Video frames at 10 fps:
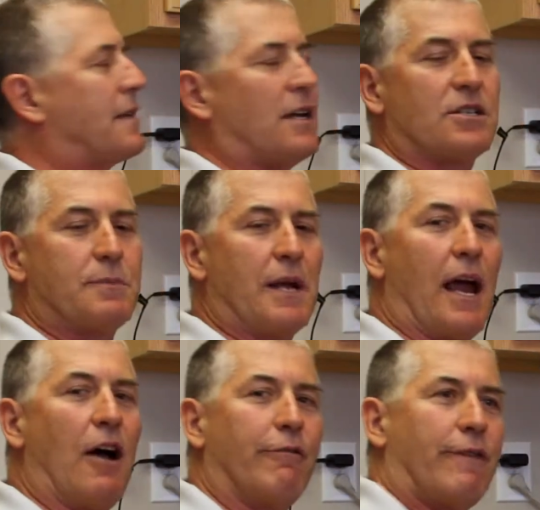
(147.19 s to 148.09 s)
tells me
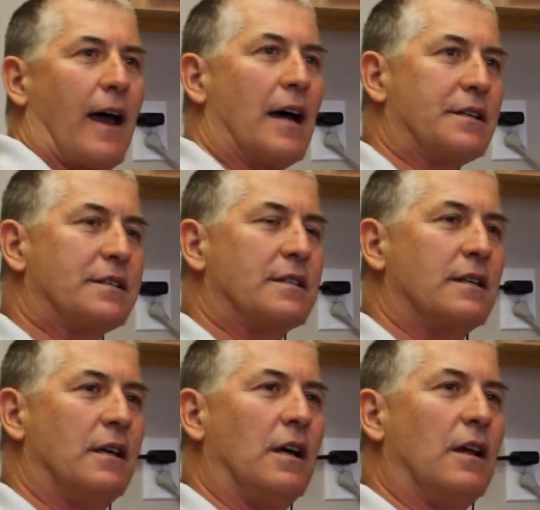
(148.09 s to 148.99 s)
how fast
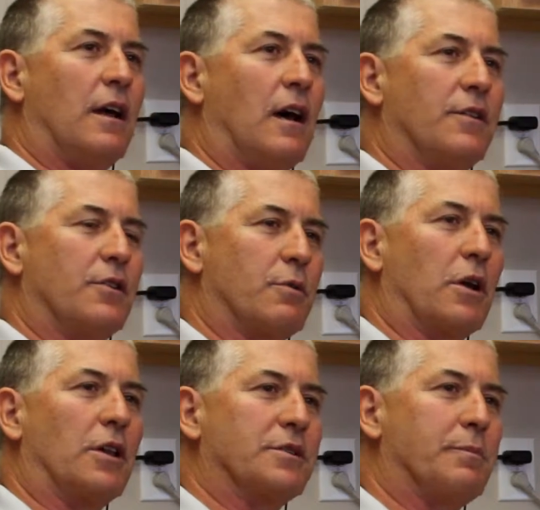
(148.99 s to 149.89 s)
the
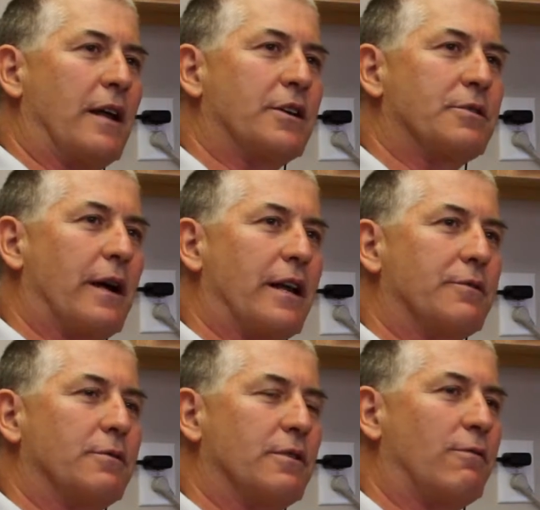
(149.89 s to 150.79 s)
drill is
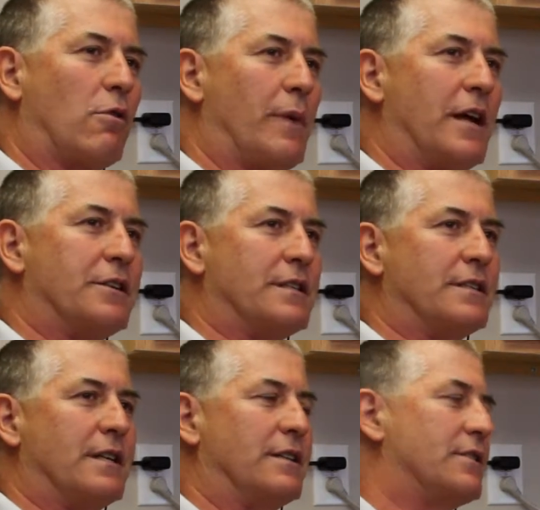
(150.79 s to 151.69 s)
penetrating through the
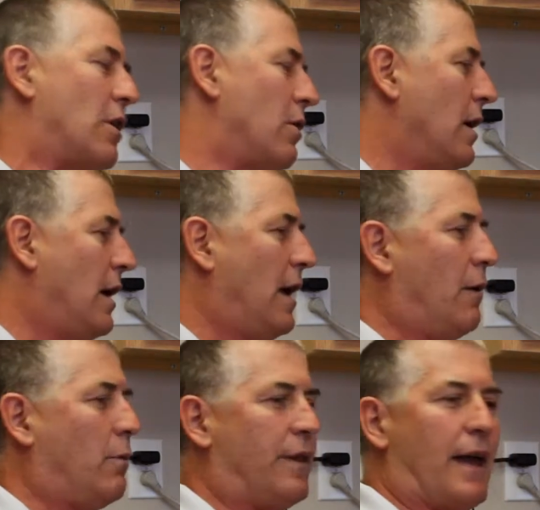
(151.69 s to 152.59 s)
formations. And so
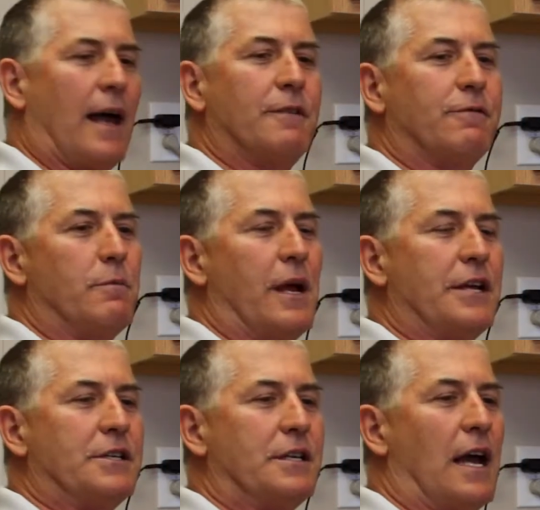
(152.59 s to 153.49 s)
with that
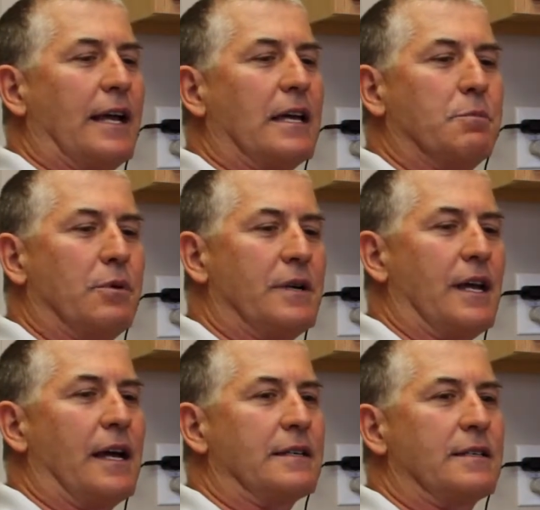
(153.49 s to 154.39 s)
information I can
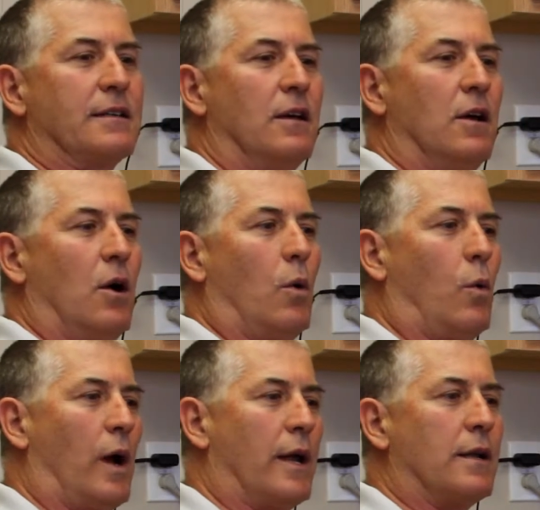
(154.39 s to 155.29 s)
predict
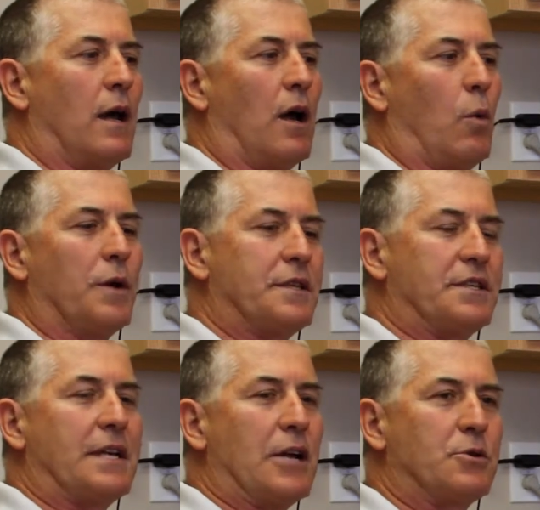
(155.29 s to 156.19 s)
when what the
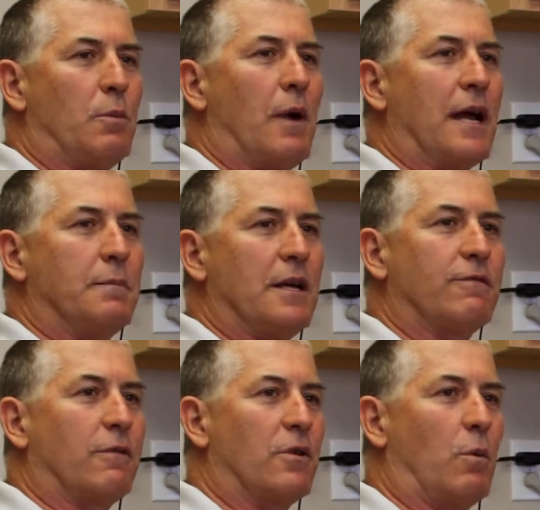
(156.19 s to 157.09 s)
schedule might be
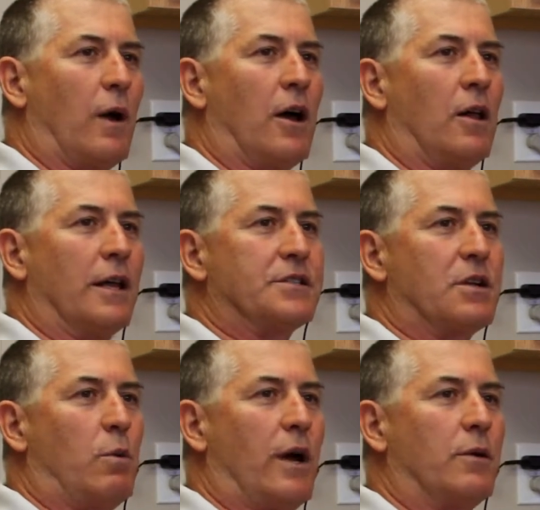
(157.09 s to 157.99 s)
for the well, as
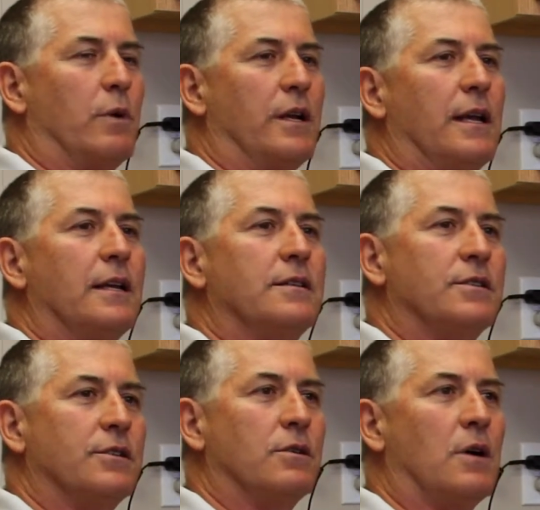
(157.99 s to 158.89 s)
to when we need
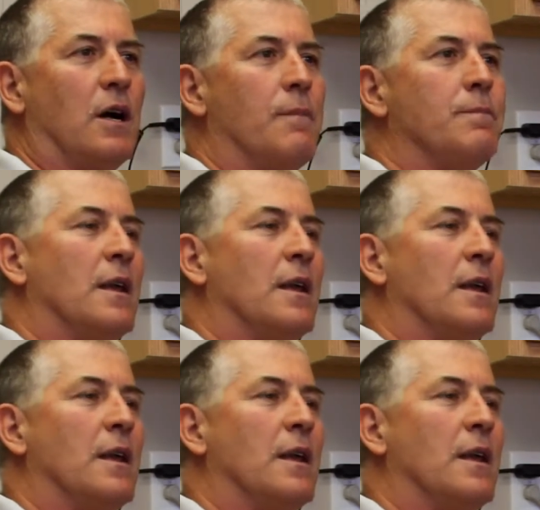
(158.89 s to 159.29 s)
to